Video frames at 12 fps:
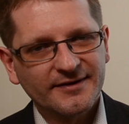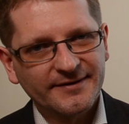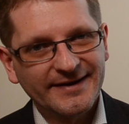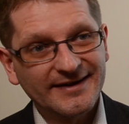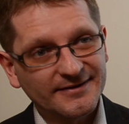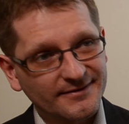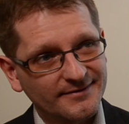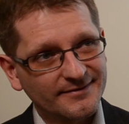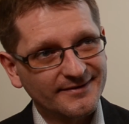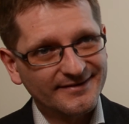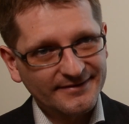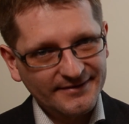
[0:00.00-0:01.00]
and
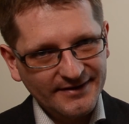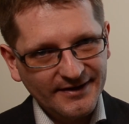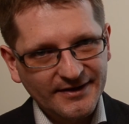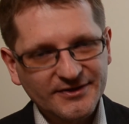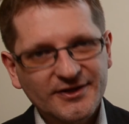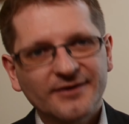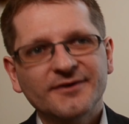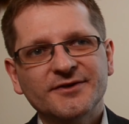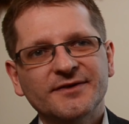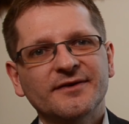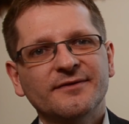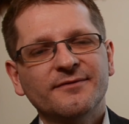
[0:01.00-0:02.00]
kind of
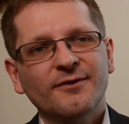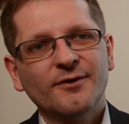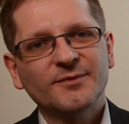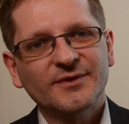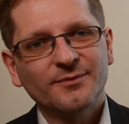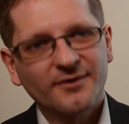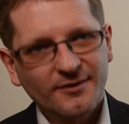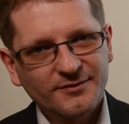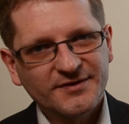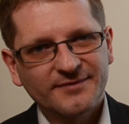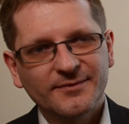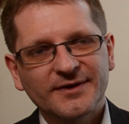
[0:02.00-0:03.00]
challenges that firms approach
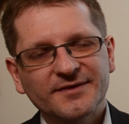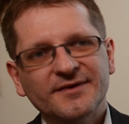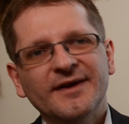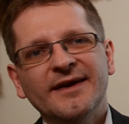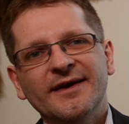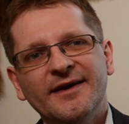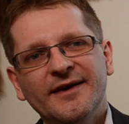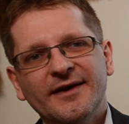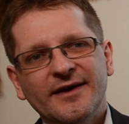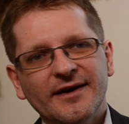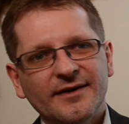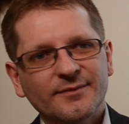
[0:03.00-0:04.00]
them with,
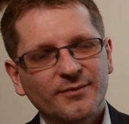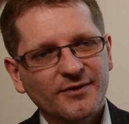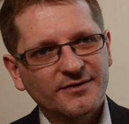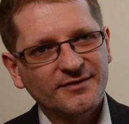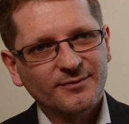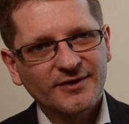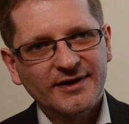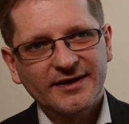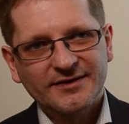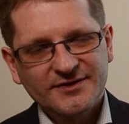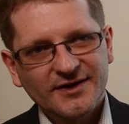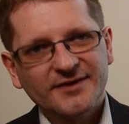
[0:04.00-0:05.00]
and possibly
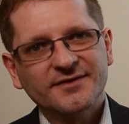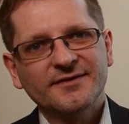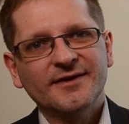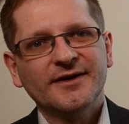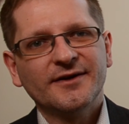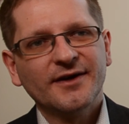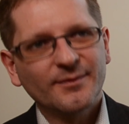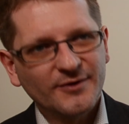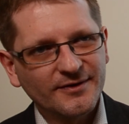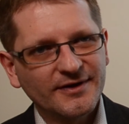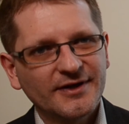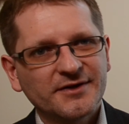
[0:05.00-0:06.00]
adjust their
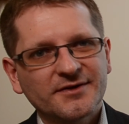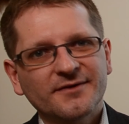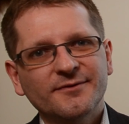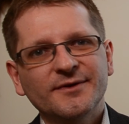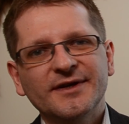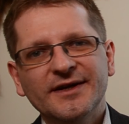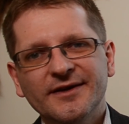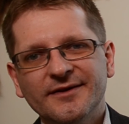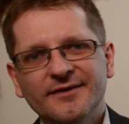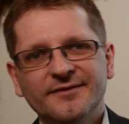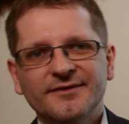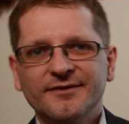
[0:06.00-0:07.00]
communication
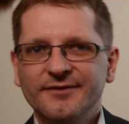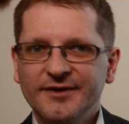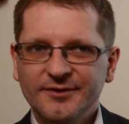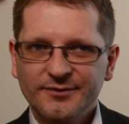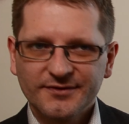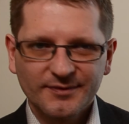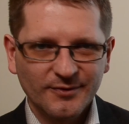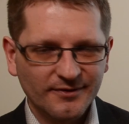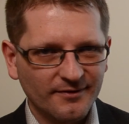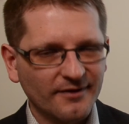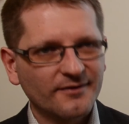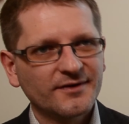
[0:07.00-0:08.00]
routines, reduce the
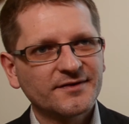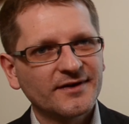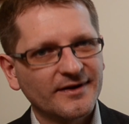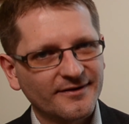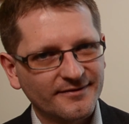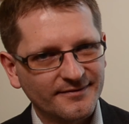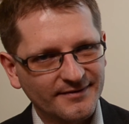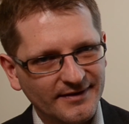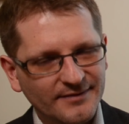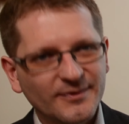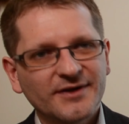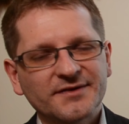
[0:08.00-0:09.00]
bureaucracy and
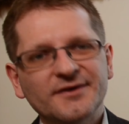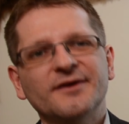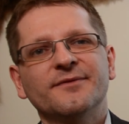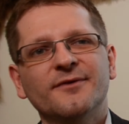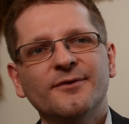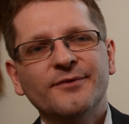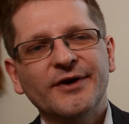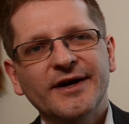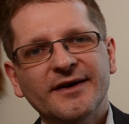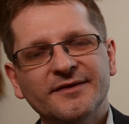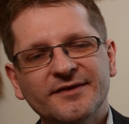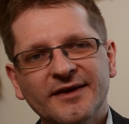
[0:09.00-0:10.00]
administrative
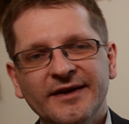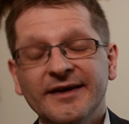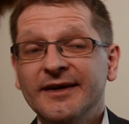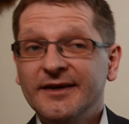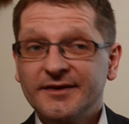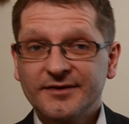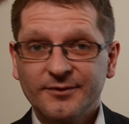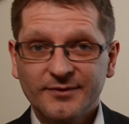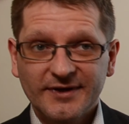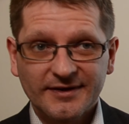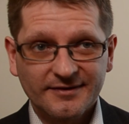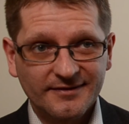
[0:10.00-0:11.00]
overheads so
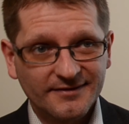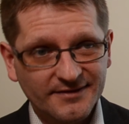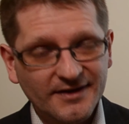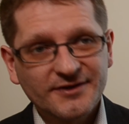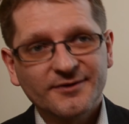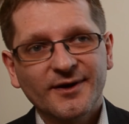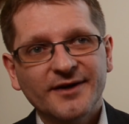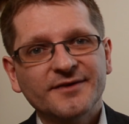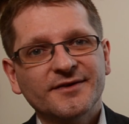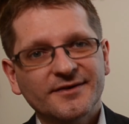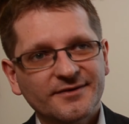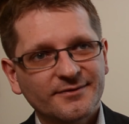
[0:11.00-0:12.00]
that such
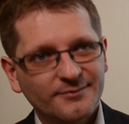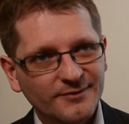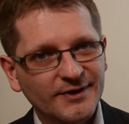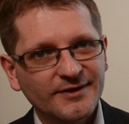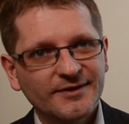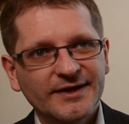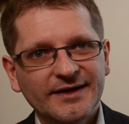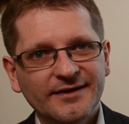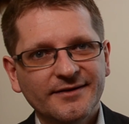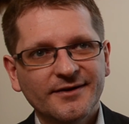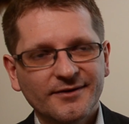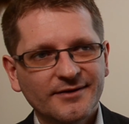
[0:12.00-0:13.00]
alliances really
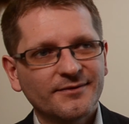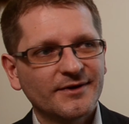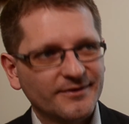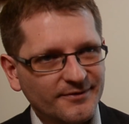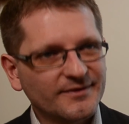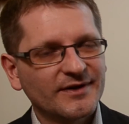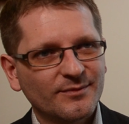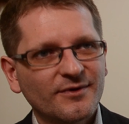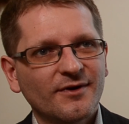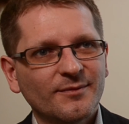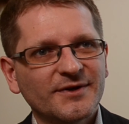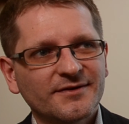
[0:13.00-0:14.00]
deliver to their
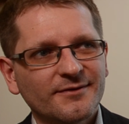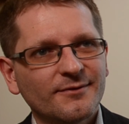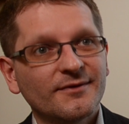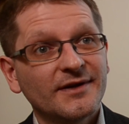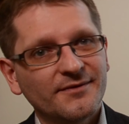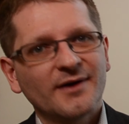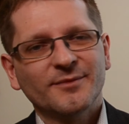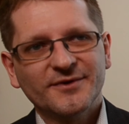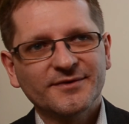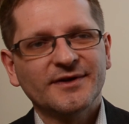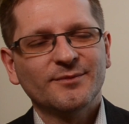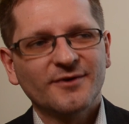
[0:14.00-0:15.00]
promise or live up to
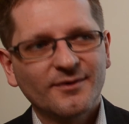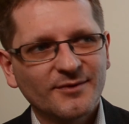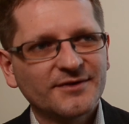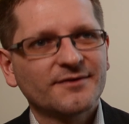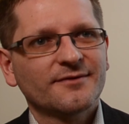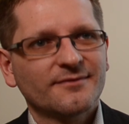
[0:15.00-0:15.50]
their promise.